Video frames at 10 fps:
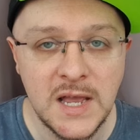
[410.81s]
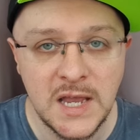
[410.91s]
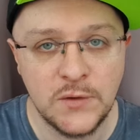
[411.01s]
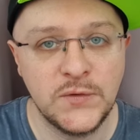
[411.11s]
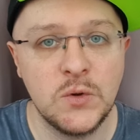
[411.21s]

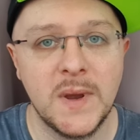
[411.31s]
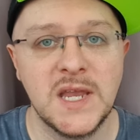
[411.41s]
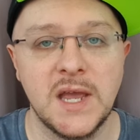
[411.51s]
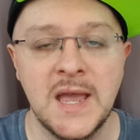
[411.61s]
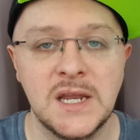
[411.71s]
if you
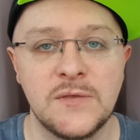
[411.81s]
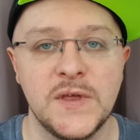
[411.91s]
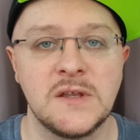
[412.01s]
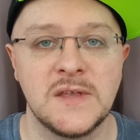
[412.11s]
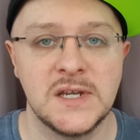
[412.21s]
make
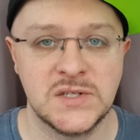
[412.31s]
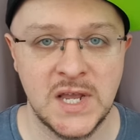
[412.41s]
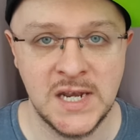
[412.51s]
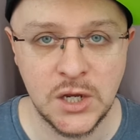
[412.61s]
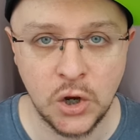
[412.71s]
anything that is
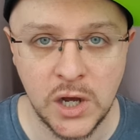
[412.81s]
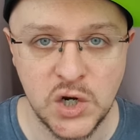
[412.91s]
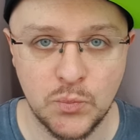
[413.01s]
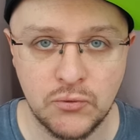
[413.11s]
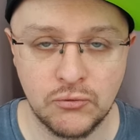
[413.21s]
any kind
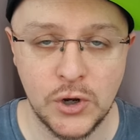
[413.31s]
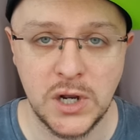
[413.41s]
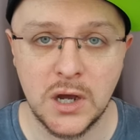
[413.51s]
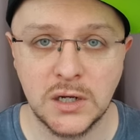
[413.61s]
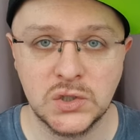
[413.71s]
of
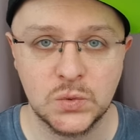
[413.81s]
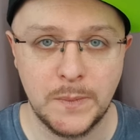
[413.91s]
product,